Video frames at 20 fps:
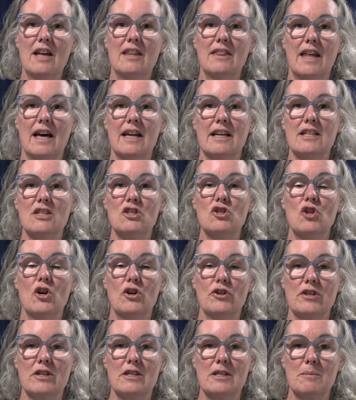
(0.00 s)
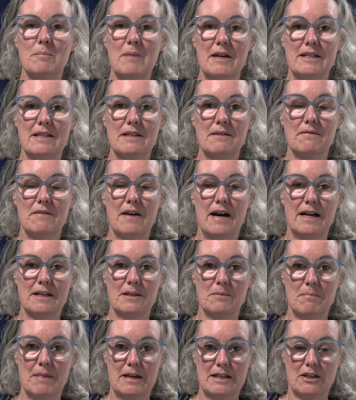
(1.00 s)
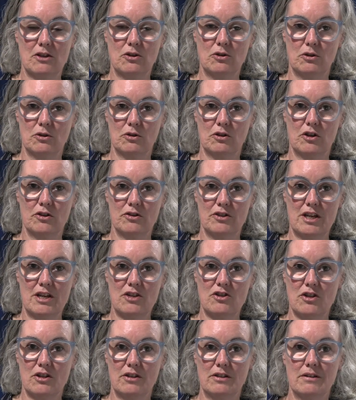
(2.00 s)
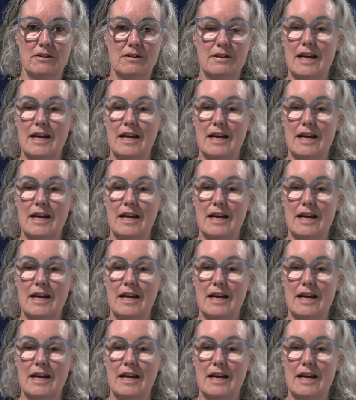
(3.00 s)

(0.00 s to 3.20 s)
that is not a specified medical condition.